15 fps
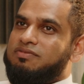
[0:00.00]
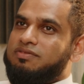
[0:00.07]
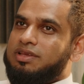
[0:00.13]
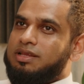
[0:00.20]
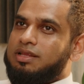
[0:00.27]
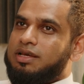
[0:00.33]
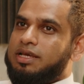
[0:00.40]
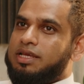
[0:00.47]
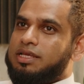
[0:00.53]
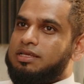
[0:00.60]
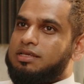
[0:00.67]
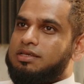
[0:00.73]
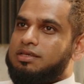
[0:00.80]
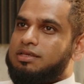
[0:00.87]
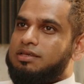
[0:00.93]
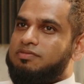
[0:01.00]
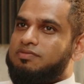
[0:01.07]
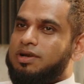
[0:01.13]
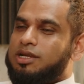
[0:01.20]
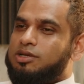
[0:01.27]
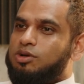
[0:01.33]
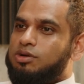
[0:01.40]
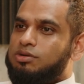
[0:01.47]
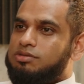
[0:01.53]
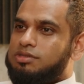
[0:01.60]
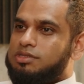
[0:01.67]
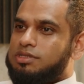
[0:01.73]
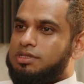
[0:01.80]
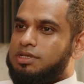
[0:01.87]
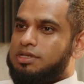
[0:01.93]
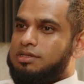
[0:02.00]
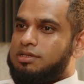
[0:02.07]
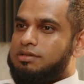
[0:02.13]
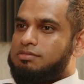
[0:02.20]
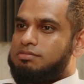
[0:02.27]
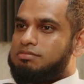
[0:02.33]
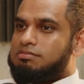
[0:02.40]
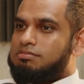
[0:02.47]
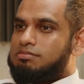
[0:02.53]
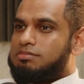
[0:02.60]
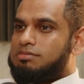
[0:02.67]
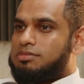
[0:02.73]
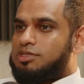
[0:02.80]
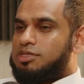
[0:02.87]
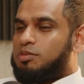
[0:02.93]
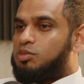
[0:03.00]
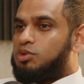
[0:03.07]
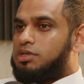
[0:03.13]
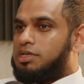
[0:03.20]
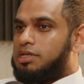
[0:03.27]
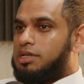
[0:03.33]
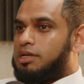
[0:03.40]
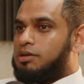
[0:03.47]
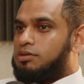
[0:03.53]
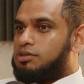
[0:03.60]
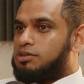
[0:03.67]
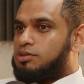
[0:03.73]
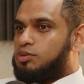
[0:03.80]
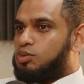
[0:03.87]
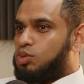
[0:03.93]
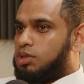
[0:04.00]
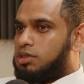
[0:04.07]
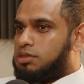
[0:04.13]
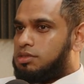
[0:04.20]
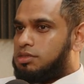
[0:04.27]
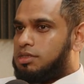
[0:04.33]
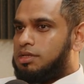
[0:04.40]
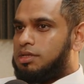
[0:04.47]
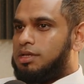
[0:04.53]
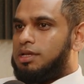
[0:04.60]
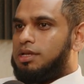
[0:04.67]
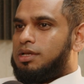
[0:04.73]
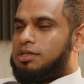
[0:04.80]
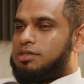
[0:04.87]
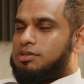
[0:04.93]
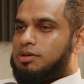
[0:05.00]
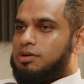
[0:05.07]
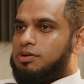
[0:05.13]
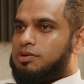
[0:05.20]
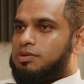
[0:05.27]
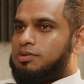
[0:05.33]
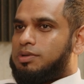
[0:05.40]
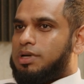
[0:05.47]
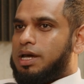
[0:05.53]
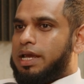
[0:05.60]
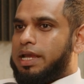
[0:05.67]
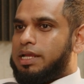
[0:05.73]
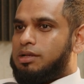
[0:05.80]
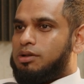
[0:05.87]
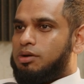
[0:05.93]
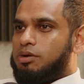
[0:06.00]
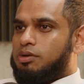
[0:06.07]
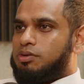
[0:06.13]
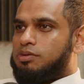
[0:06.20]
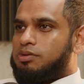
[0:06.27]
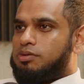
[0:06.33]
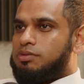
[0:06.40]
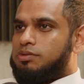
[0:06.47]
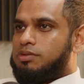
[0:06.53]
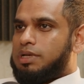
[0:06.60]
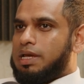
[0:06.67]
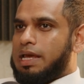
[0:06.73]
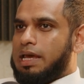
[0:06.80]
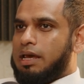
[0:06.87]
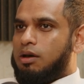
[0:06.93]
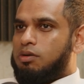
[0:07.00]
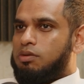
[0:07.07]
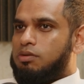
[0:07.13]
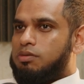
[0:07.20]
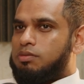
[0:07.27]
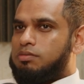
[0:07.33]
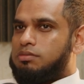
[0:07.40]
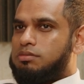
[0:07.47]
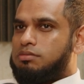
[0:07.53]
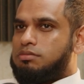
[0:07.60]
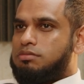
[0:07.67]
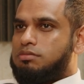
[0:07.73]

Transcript: I feel like if I don't, then somebody else won't. So I know how